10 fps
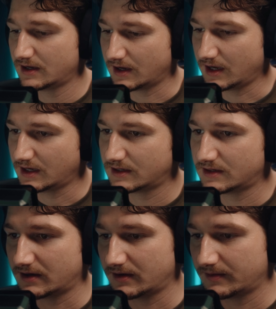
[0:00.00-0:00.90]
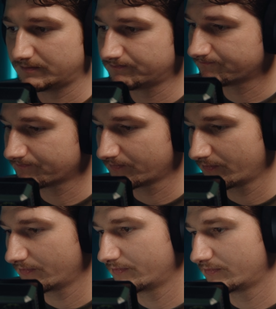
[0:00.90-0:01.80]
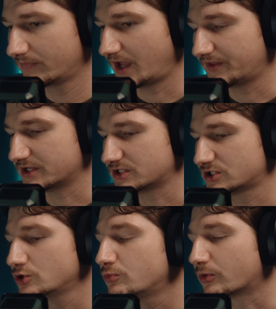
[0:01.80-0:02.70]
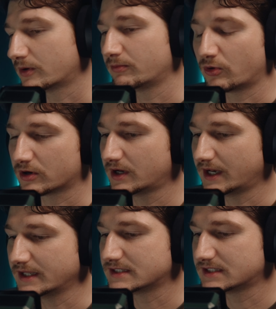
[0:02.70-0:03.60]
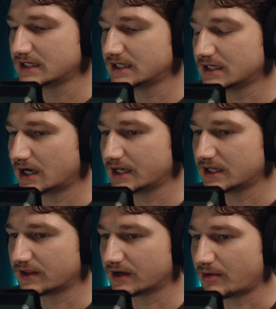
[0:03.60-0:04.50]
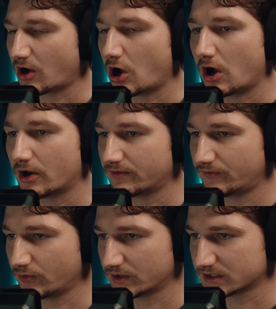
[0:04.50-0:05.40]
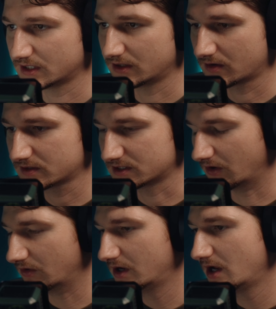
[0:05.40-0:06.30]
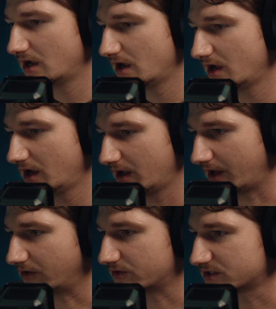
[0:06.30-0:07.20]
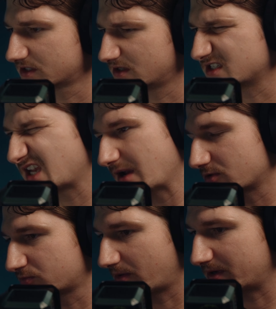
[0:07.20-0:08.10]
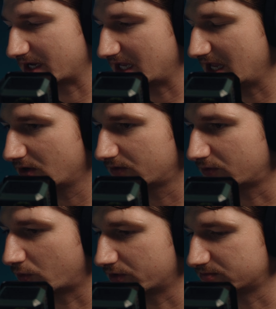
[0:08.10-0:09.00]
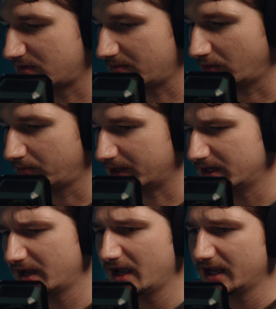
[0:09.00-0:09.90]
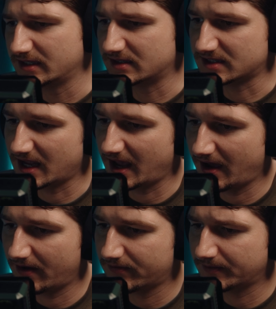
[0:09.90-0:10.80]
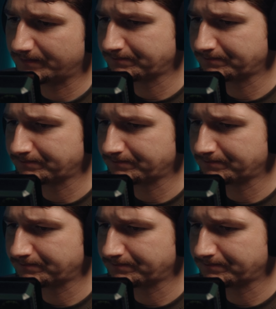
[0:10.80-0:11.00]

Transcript: And not that it's super important. I didn't see anything about autofocus in there, so I know this camera's probably not geared toward those people. But does it have?